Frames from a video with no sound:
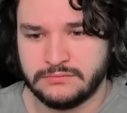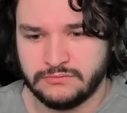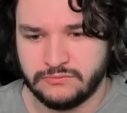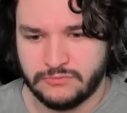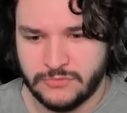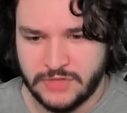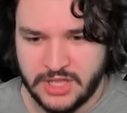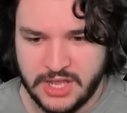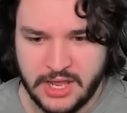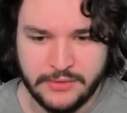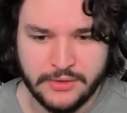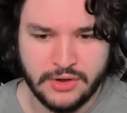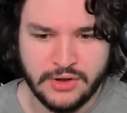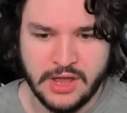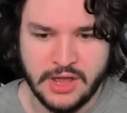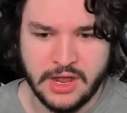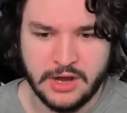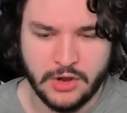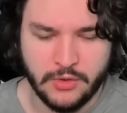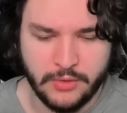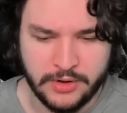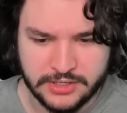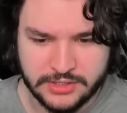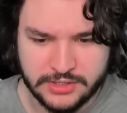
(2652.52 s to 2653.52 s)
Okay, they're
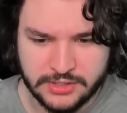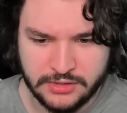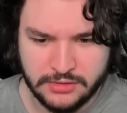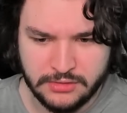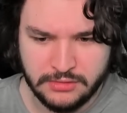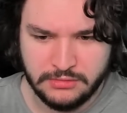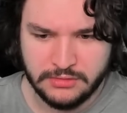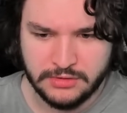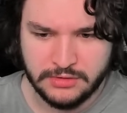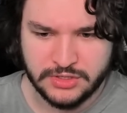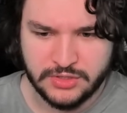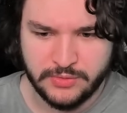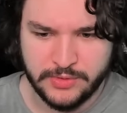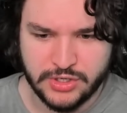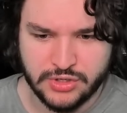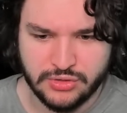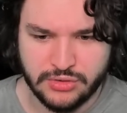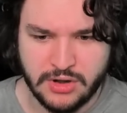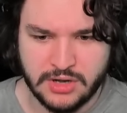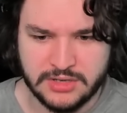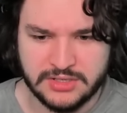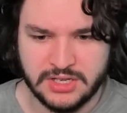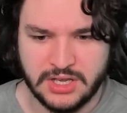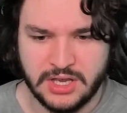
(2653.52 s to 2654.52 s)
not going to. So we
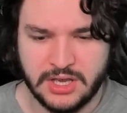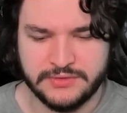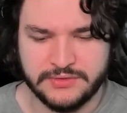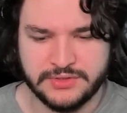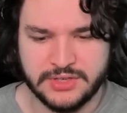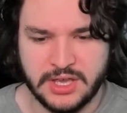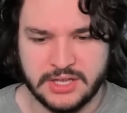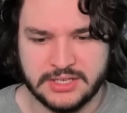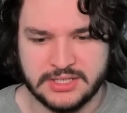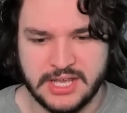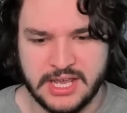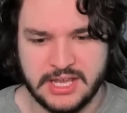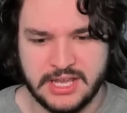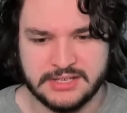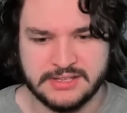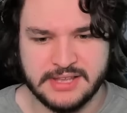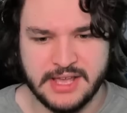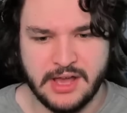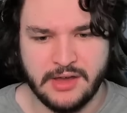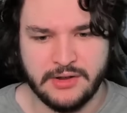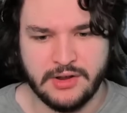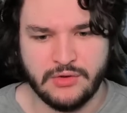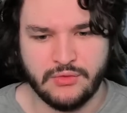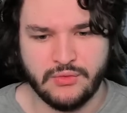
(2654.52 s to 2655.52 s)
drew ourselves a
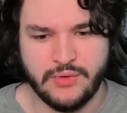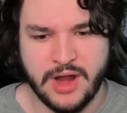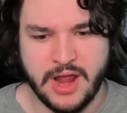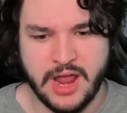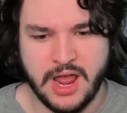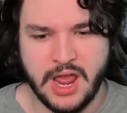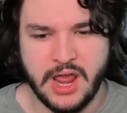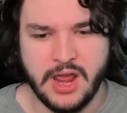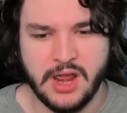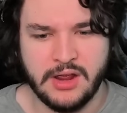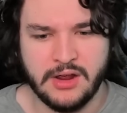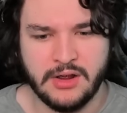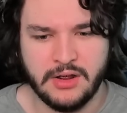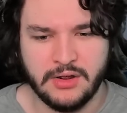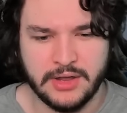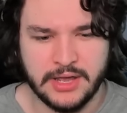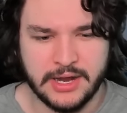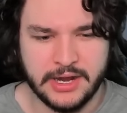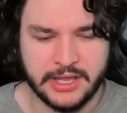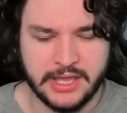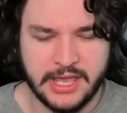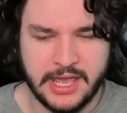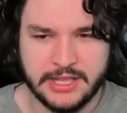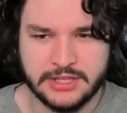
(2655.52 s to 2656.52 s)
Takedown Array.
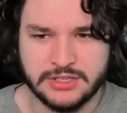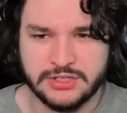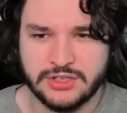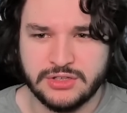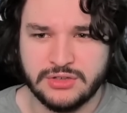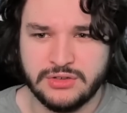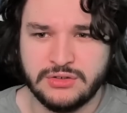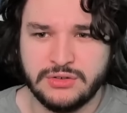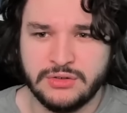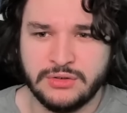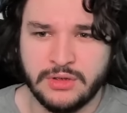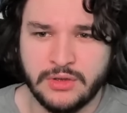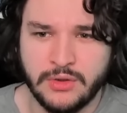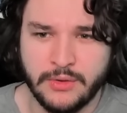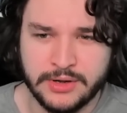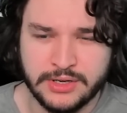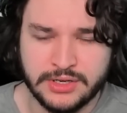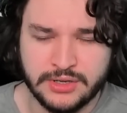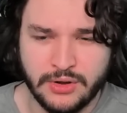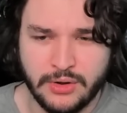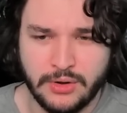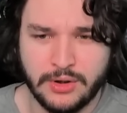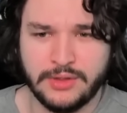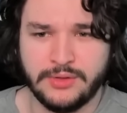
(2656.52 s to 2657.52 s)
Got a K2 going
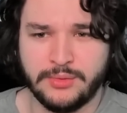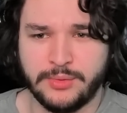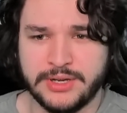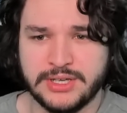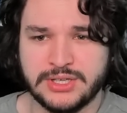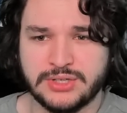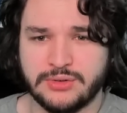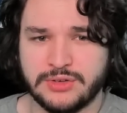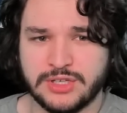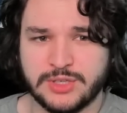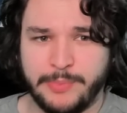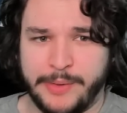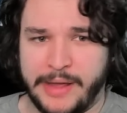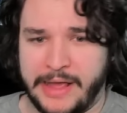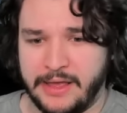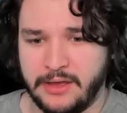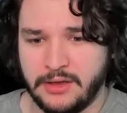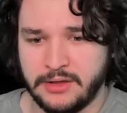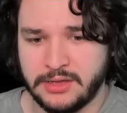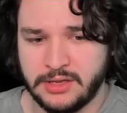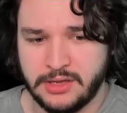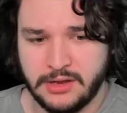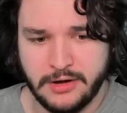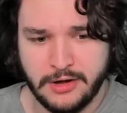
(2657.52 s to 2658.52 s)
to go in the resource
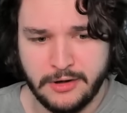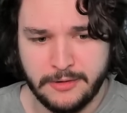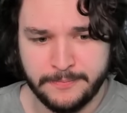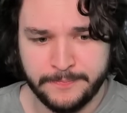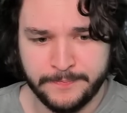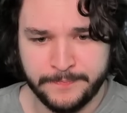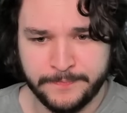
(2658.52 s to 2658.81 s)
pile here.